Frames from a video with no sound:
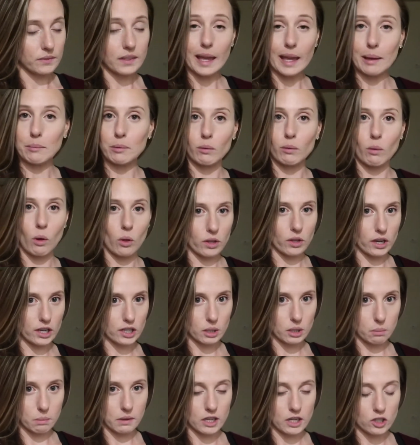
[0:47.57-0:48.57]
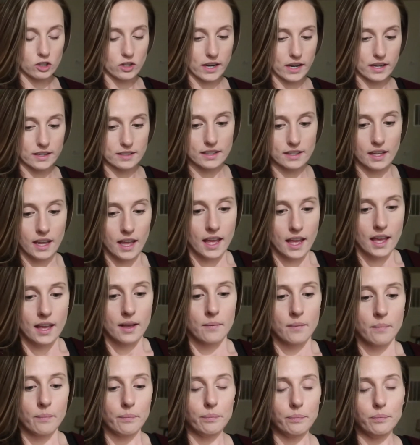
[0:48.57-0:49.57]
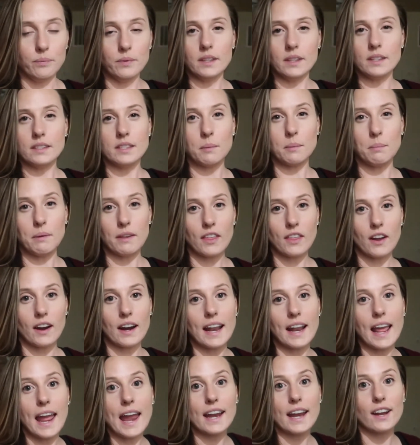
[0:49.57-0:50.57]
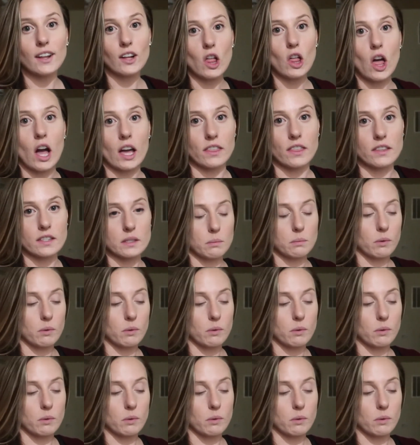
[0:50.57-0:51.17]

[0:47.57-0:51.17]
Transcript: can't be rolling in your PJs to be there at eight o'clock this